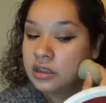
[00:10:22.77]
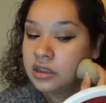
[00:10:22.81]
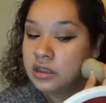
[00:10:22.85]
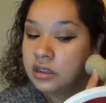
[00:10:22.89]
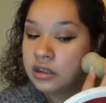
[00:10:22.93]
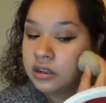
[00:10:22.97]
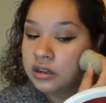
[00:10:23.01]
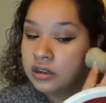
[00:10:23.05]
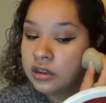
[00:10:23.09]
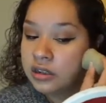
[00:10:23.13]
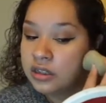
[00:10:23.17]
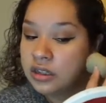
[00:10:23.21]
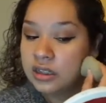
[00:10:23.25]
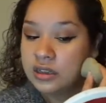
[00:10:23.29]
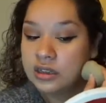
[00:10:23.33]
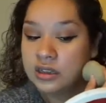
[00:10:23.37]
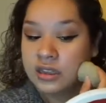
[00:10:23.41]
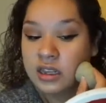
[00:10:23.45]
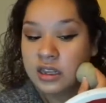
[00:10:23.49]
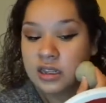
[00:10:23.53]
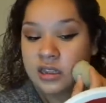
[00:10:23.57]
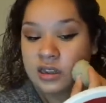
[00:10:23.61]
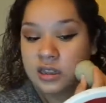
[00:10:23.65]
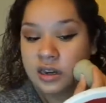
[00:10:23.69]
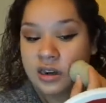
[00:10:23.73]
literally
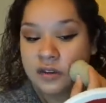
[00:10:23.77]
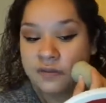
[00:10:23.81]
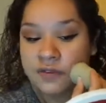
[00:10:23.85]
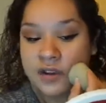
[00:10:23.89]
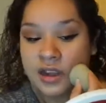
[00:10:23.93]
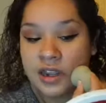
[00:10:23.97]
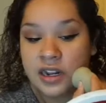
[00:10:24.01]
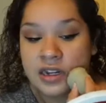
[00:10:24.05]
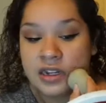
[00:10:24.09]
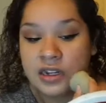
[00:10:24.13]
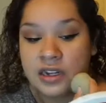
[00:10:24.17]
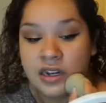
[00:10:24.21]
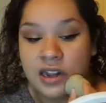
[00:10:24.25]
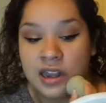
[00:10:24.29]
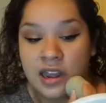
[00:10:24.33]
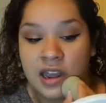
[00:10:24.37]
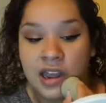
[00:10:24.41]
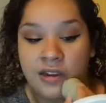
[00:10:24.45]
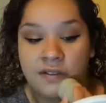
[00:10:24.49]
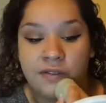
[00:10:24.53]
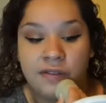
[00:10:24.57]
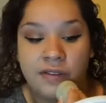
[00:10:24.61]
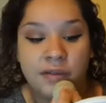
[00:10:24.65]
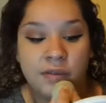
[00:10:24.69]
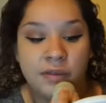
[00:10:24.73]
think that if I didn't
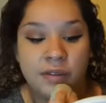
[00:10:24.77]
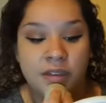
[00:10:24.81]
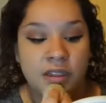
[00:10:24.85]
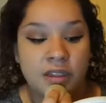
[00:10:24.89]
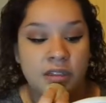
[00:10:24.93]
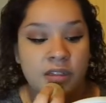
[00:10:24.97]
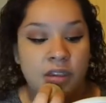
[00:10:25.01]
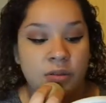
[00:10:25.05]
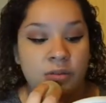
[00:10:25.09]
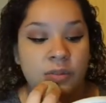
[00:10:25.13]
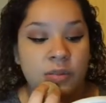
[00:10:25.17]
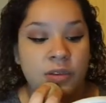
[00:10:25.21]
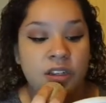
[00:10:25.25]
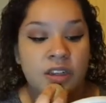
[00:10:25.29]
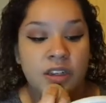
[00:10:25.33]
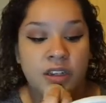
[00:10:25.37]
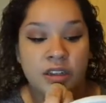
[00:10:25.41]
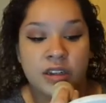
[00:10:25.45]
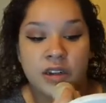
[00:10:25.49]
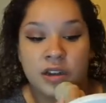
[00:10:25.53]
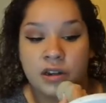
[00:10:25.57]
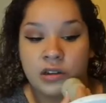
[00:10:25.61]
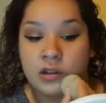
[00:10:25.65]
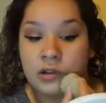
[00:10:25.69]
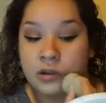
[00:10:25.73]
have them to tell me,
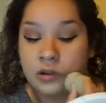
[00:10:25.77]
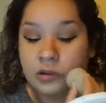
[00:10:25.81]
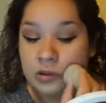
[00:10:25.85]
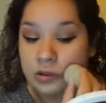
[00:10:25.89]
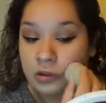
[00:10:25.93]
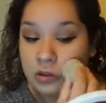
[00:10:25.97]
you know,